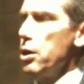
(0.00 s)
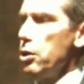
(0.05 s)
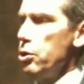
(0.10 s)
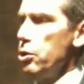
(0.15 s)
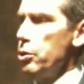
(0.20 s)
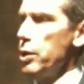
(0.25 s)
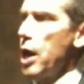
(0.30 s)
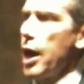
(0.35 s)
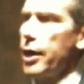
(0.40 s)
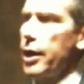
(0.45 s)

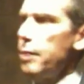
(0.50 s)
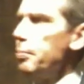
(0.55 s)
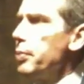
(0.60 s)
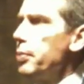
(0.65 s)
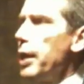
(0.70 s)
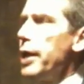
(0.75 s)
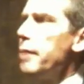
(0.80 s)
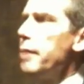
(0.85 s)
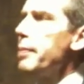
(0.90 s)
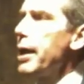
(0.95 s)
You and I
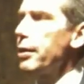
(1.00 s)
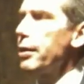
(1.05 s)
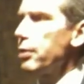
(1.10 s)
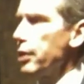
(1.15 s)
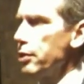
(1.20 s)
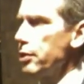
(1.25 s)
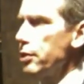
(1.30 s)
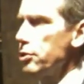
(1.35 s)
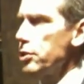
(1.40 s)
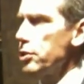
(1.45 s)
complain about
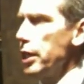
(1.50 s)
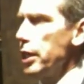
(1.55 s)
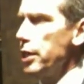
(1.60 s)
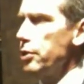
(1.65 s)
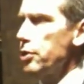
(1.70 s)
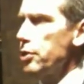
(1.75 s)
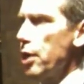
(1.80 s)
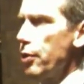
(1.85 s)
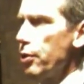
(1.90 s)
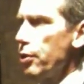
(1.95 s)
things to
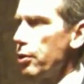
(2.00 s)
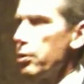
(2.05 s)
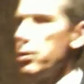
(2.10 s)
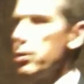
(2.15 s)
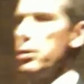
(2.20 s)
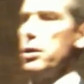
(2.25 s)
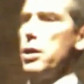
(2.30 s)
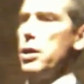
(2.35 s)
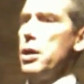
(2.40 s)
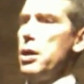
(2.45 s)
each other,
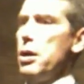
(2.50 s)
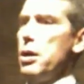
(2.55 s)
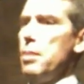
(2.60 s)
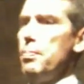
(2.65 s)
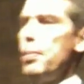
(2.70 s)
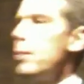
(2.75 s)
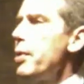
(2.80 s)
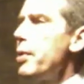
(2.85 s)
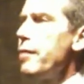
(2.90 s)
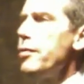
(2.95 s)

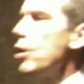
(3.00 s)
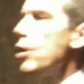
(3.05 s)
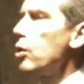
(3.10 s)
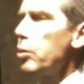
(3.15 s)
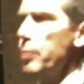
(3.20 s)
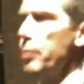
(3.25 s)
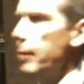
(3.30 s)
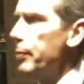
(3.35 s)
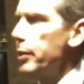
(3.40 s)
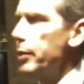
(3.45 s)
but we have no
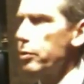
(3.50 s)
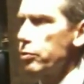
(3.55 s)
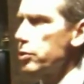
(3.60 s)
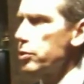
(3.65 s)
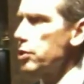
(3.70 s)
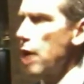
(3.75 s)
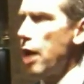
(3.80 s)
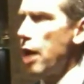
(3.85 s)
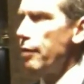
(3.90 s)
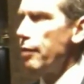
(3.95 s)
commitment to
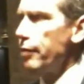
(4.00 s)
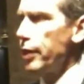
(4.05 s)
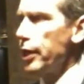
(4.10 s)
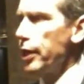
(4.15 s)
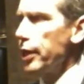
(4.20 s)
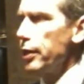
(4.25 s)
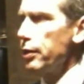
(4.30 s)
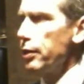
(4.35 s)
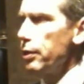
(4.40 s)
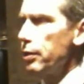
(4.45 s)
resolving it.